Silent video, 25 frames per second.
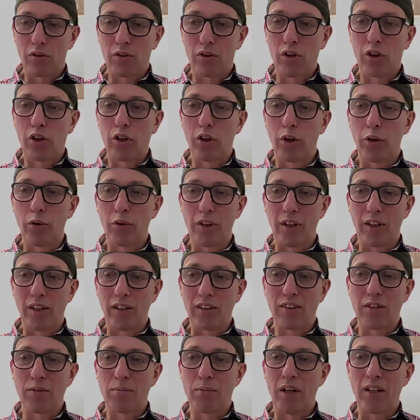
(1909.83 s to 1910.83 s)

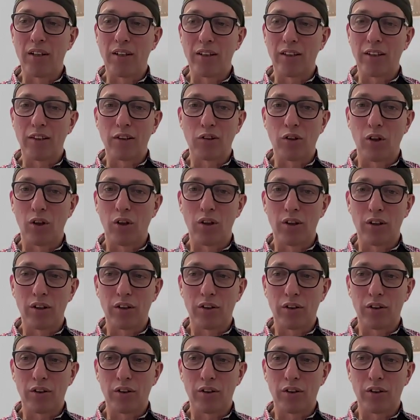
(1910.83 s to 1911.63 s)
clothing smelling dog.